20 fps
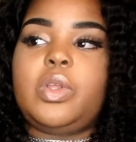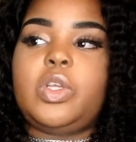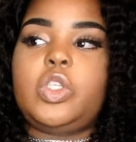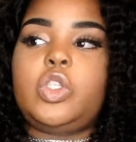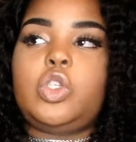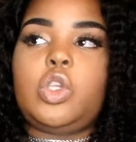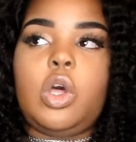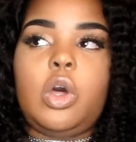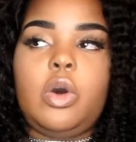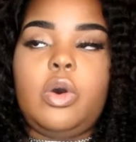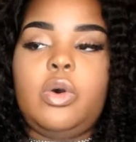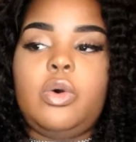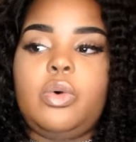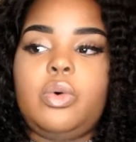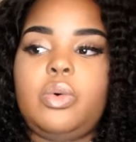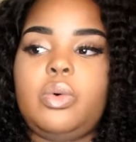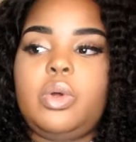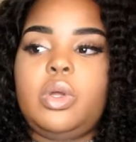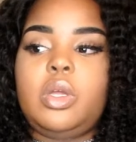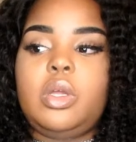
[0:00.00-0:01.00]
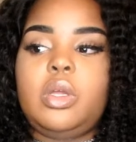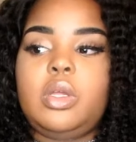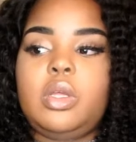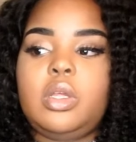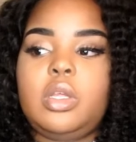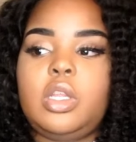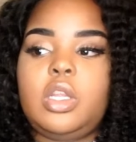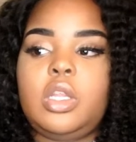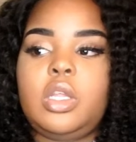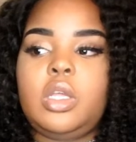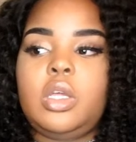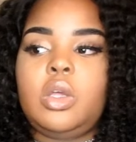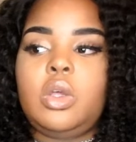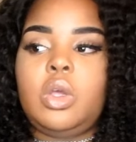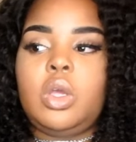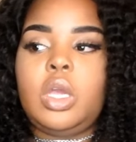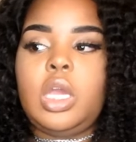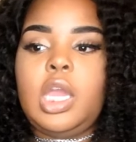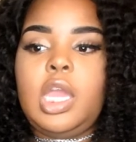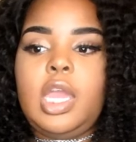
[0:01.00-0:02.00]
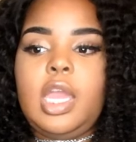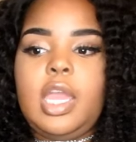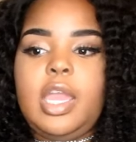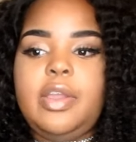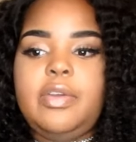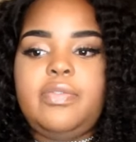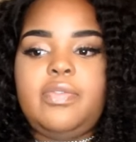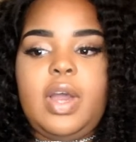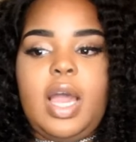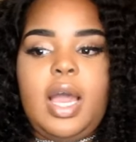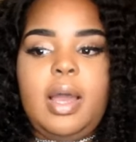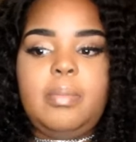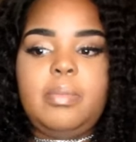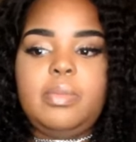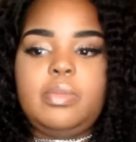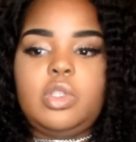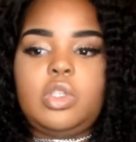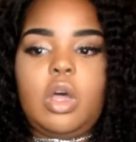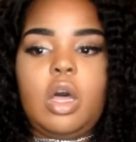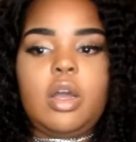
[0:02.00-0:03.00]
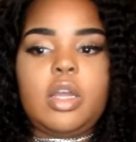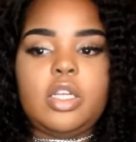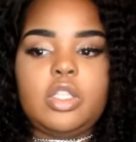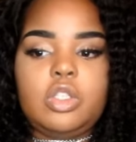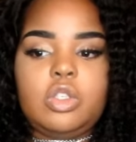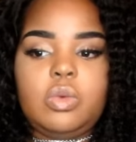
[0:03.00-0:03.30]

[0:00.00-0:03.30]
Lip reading: So if I'm talking